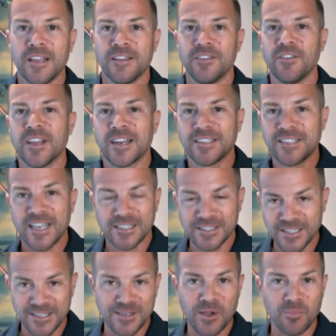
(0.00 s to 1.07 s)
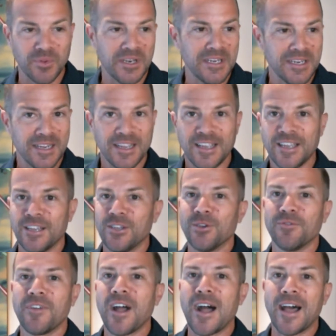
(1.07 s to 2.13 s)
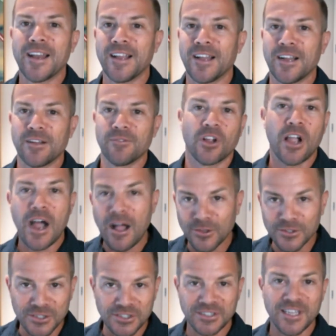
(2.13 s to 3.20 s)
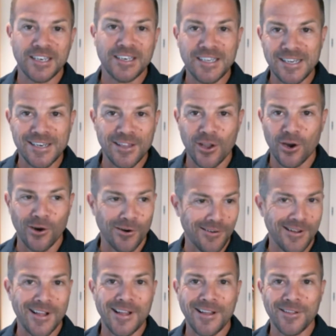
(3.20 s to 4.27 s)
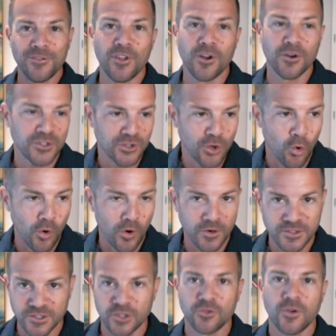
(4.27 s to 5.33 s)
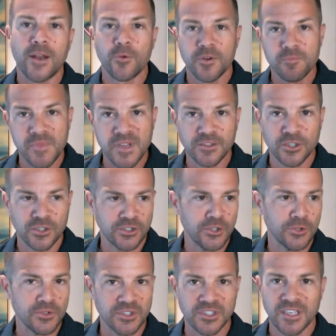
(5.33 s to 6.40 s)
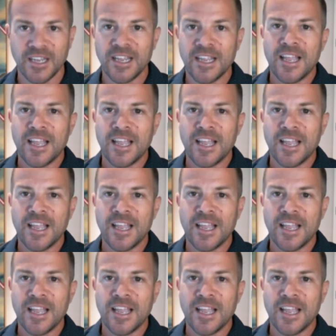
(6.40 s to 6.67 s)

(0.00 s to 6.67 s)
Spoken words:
You got a testing company, you've got the colleges that need their scores to try to admit the students.